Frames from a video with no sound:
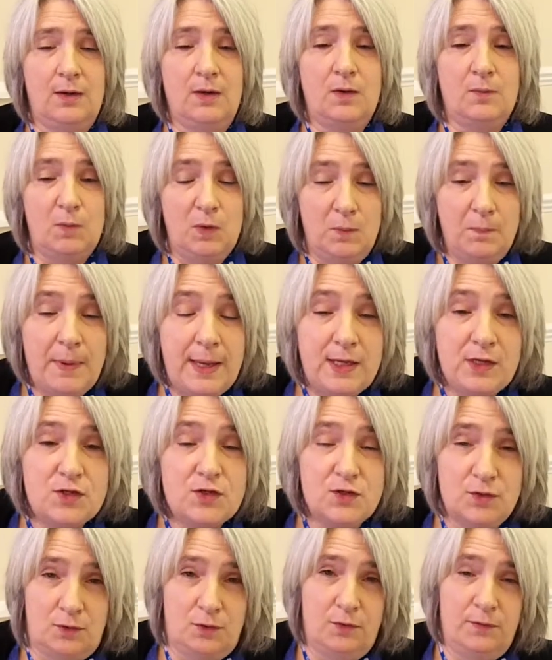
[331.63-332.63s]
We'll make
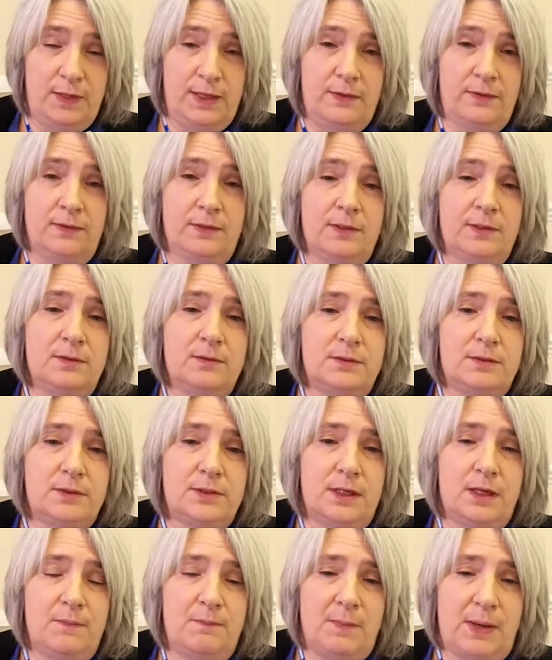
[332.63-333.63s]
sure then
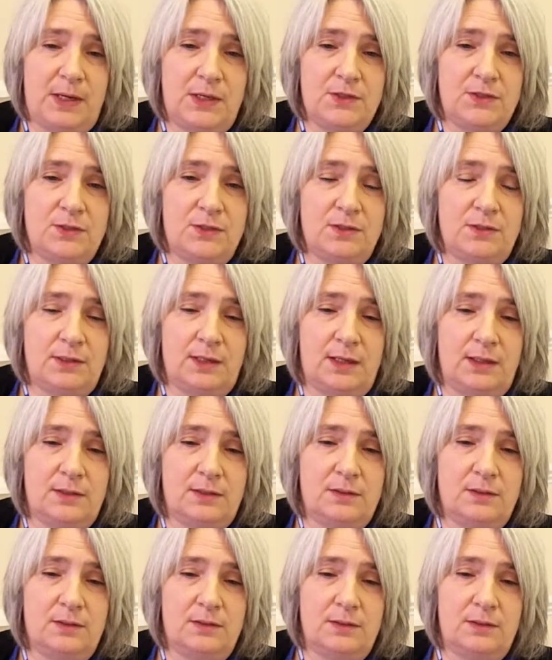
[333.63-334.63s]
that managers
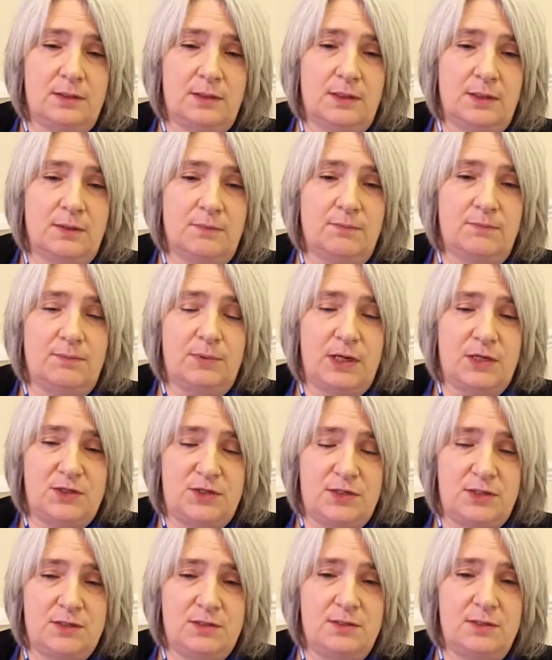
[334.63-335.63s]
and
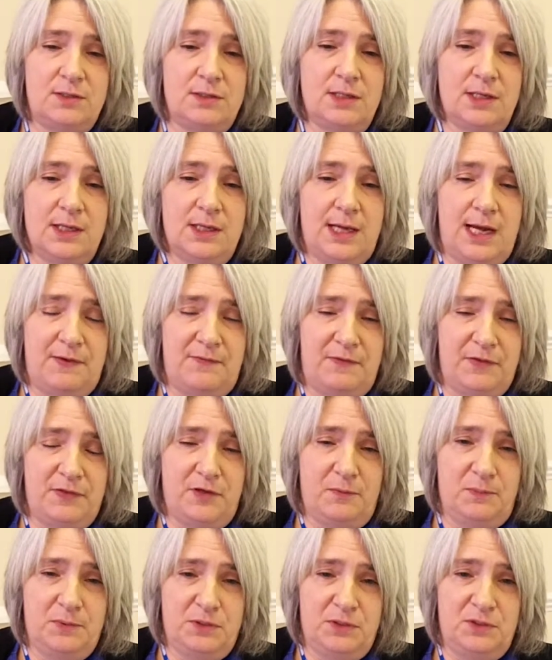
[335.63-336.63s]
practitioners have had the
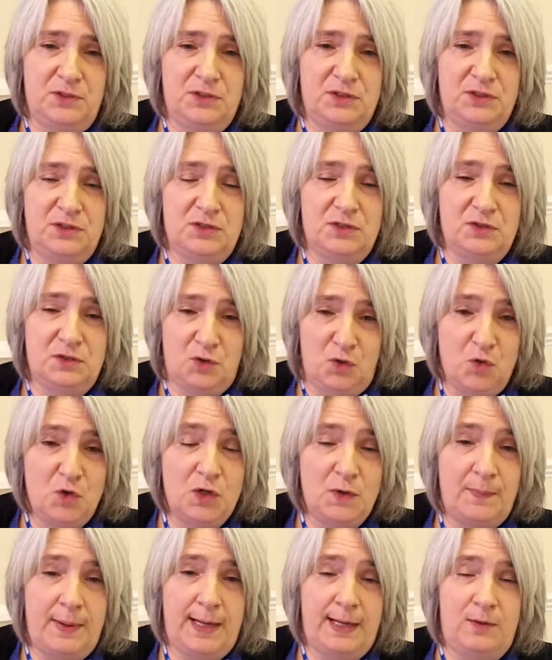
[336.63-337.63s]
opportunity to talk
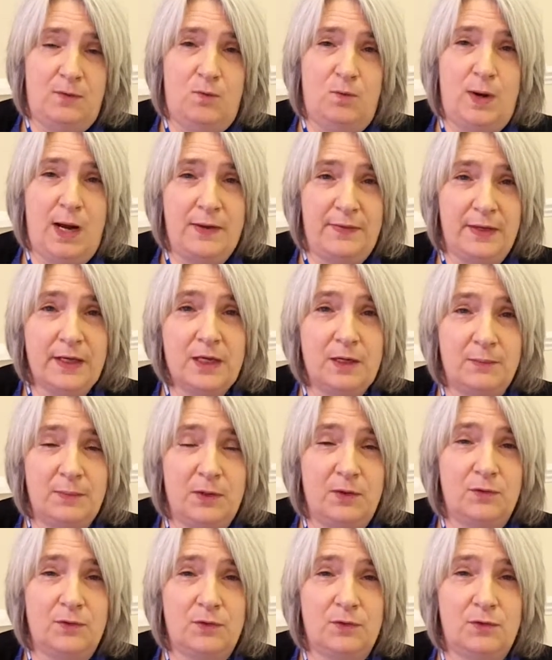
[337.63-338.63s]
about why they're coming
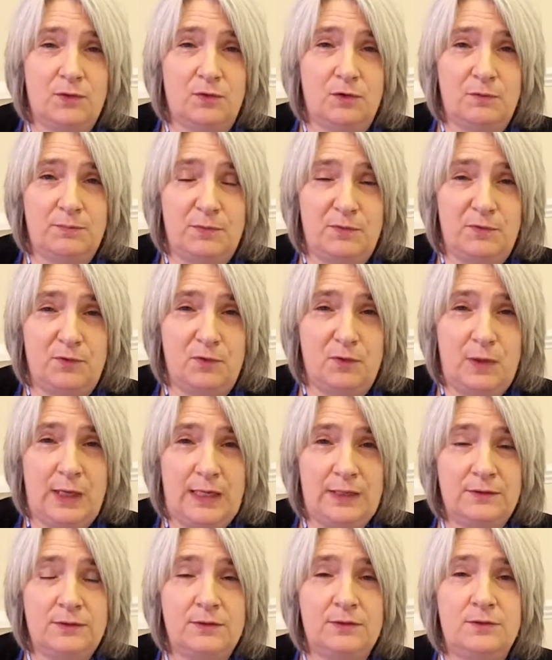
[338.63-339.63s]
on the course
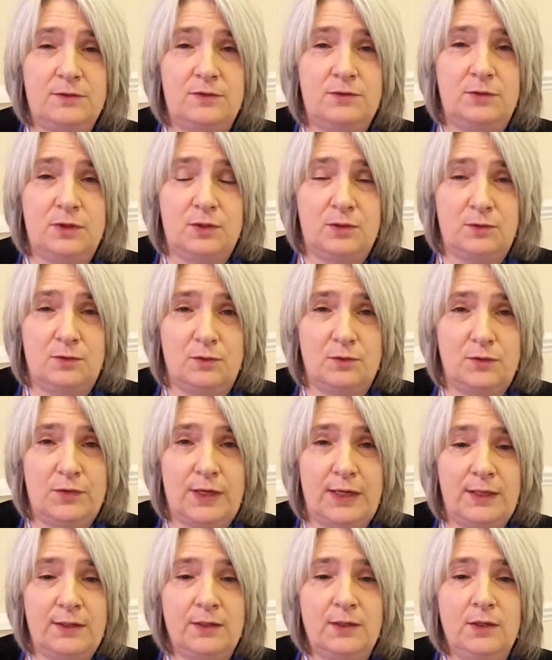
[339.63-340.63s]
beforehand and to record
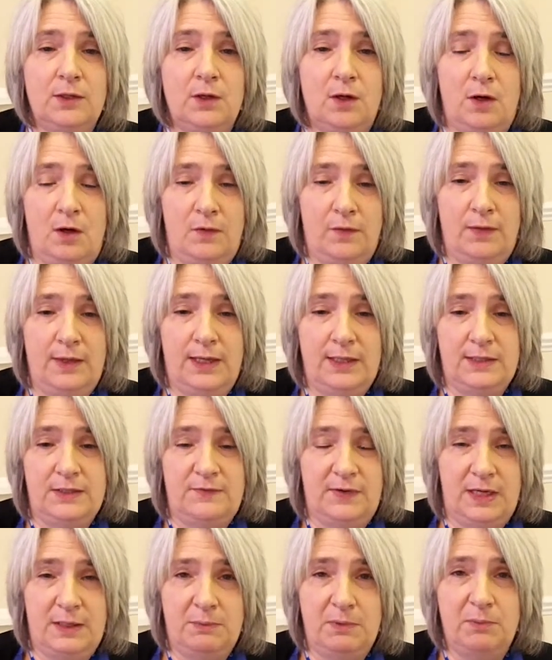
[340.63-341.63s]
that on their
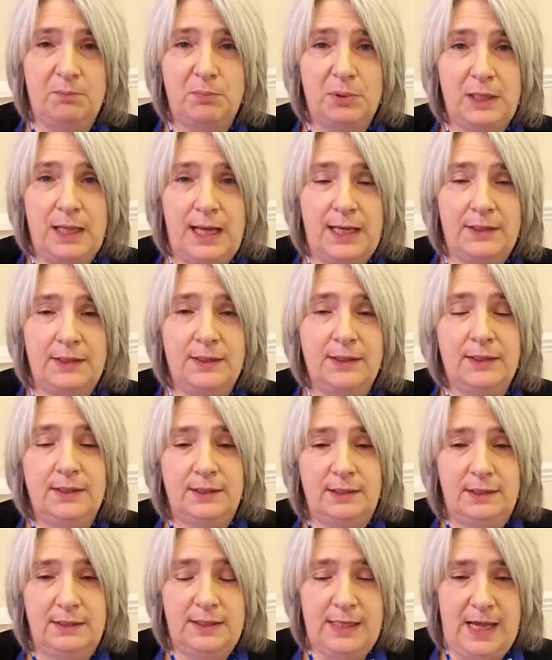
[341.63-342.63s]
development plan
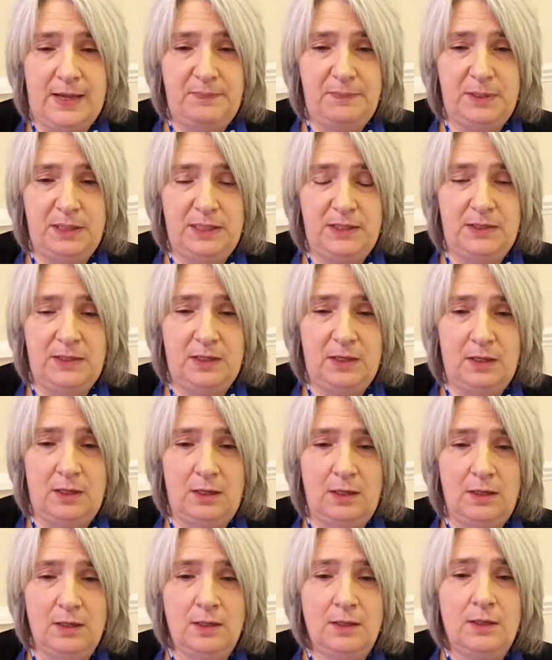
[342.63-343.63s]
in their
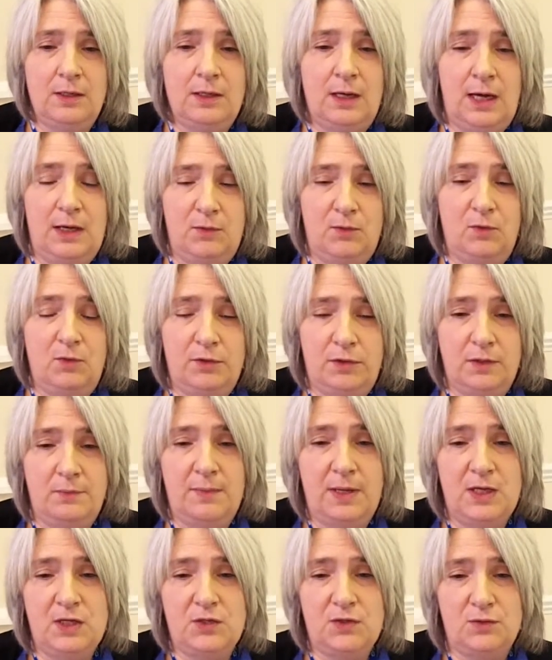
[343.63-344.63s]
PDR, and also
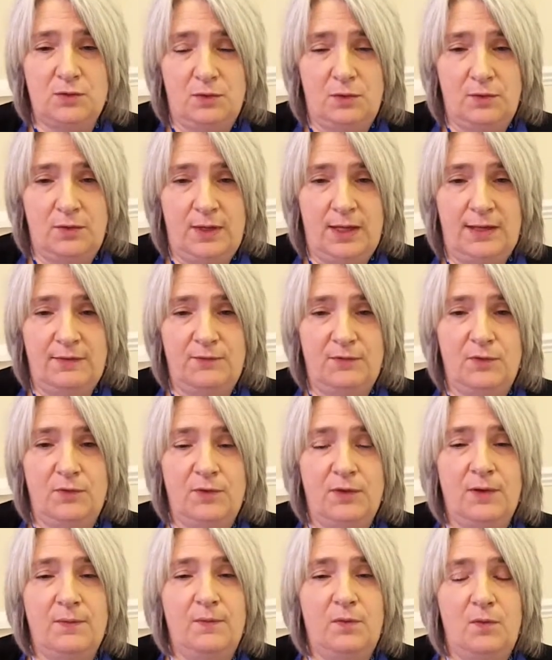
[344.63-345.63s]
make sure therefore
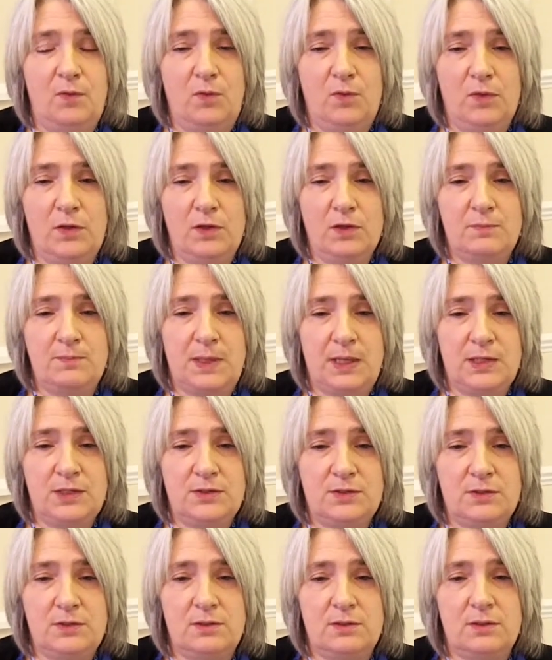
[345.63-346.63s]
that all those
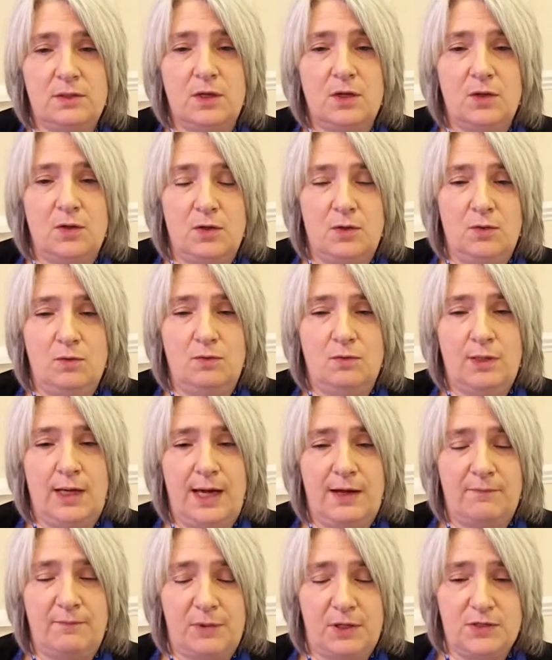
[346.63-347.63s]
managers who
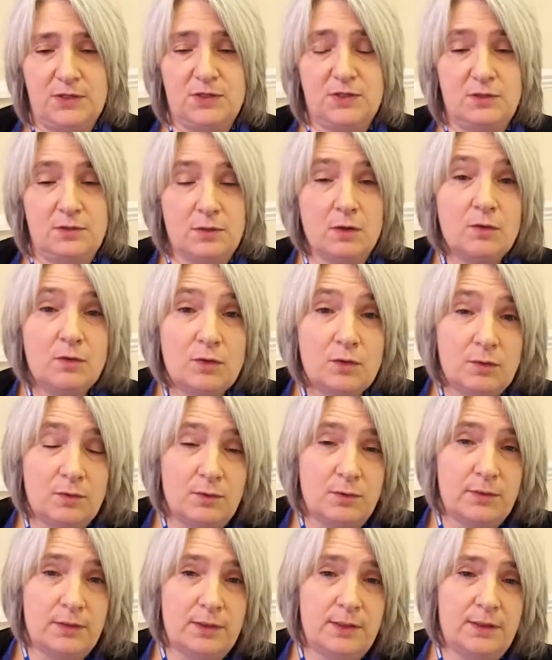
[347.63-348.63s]
have practitioners on
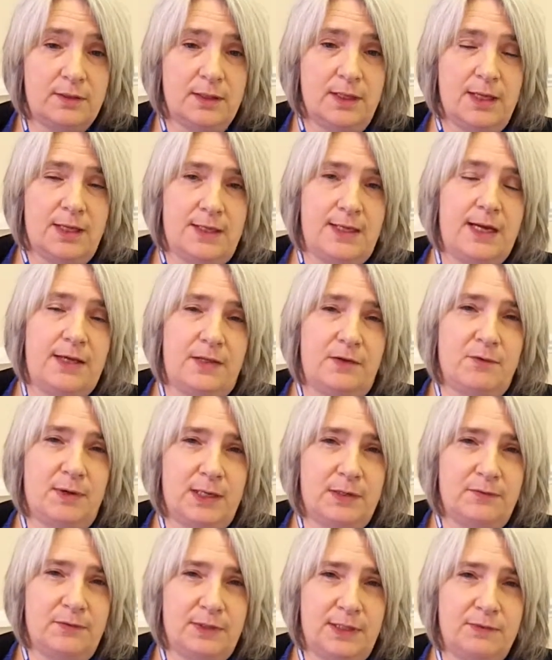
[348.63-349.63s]
courses get the
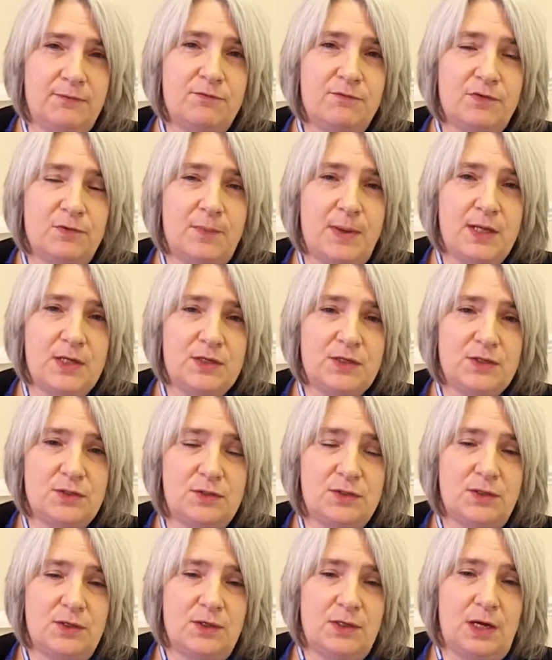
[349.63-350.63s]
relevant
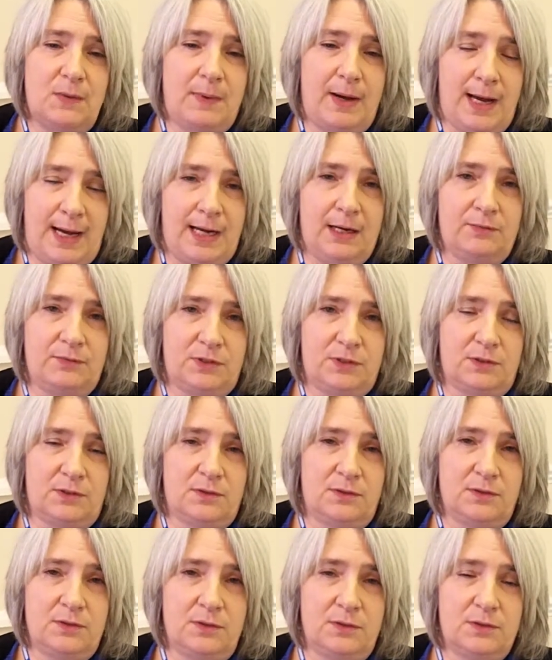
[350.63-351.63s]
information about how to
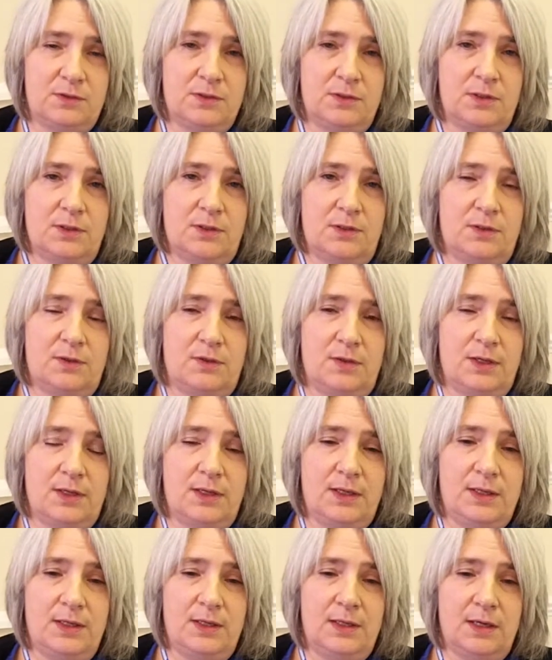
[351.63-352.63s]
conduct
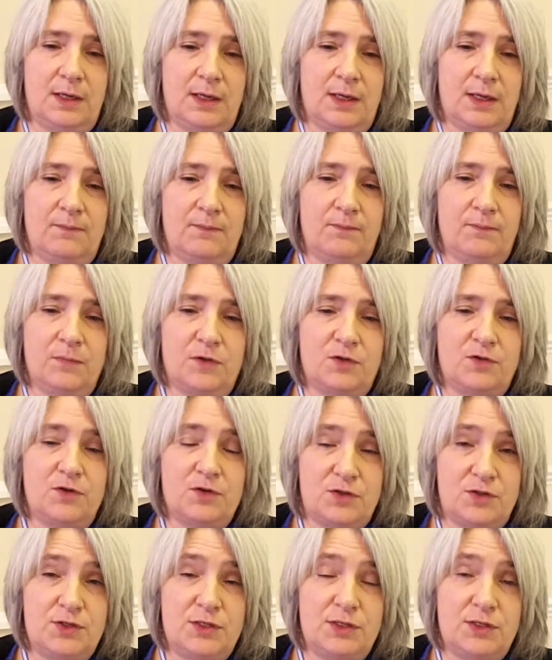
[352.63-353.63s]
the
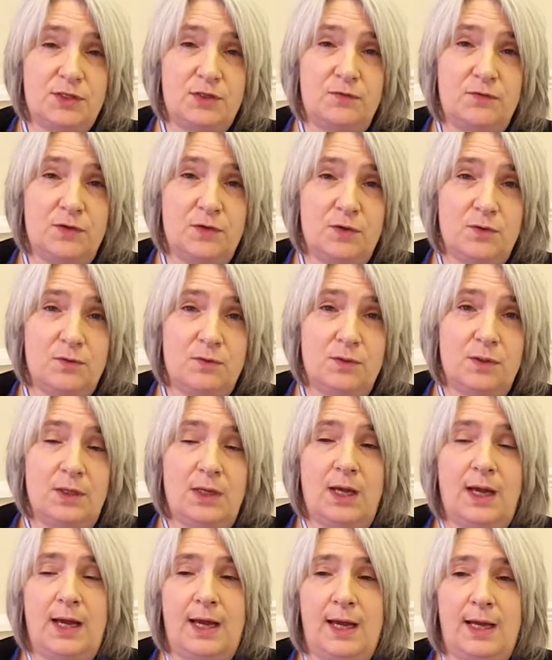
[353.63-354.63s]
structured interview
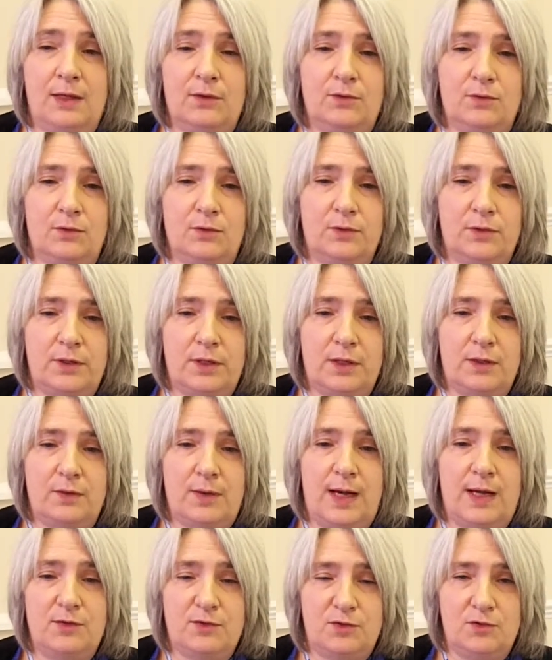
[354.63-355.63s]
and also
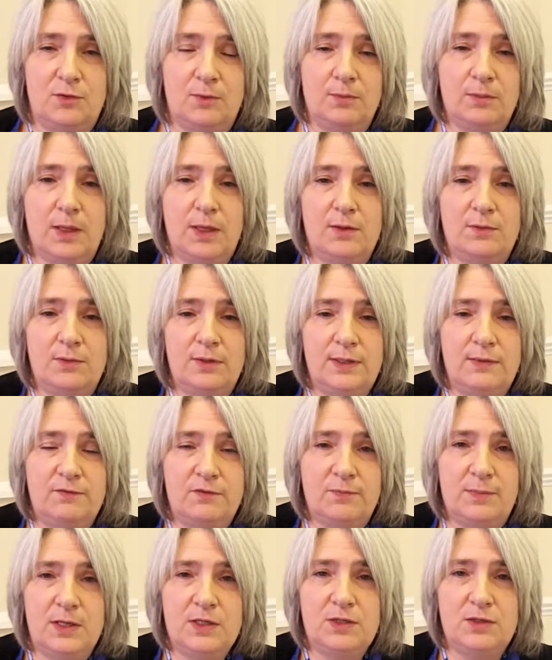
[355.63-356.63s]
how to upload the
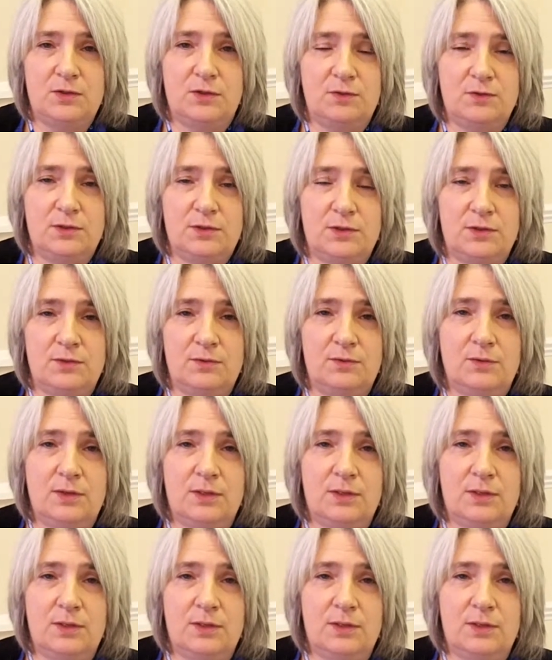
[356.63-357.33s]
information onto